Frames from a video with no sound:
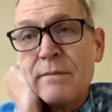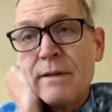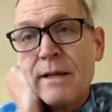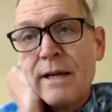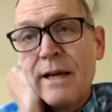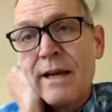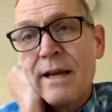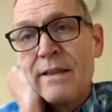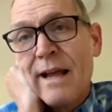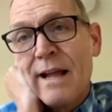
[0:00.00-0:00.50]

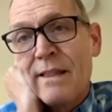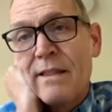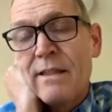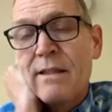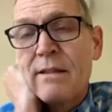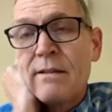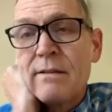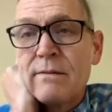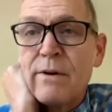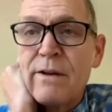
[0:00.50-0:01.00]
And that's
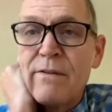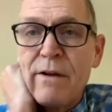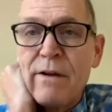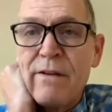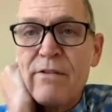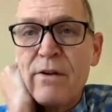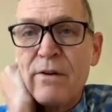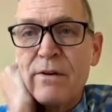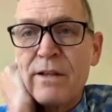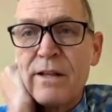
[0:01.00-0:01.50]
we've
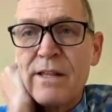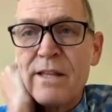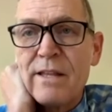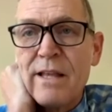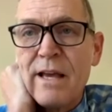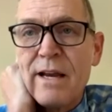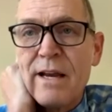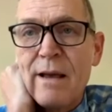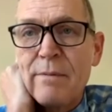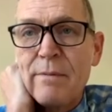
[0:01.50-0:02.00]
certainly seen
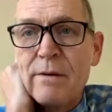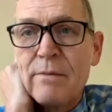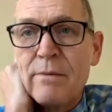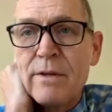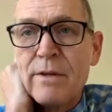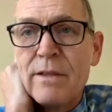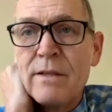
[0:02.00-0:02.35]
that happen with